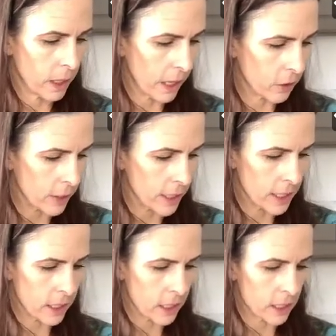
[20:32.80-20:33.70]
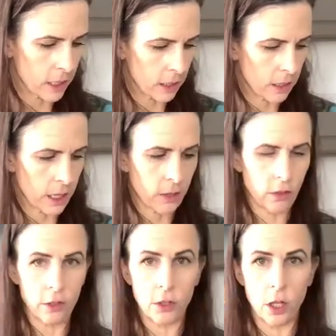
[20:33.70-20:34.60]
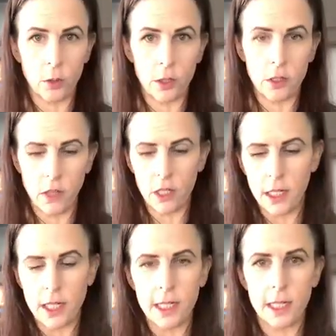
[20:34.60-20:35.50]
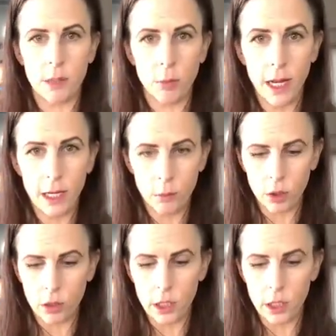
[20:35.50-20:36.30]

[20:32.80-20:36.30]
and they're easy. See, now the dough is very easy and pliable.